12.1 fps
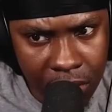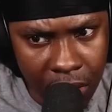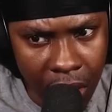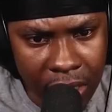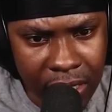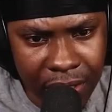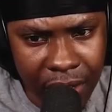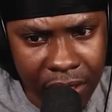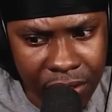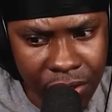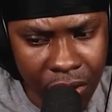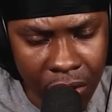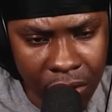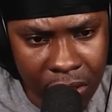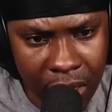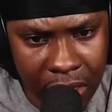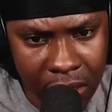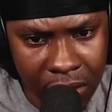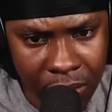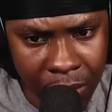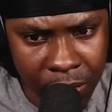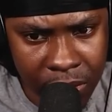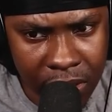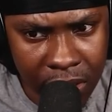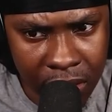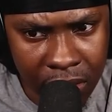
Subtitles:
No, this sounds like a song. This ain't an OST.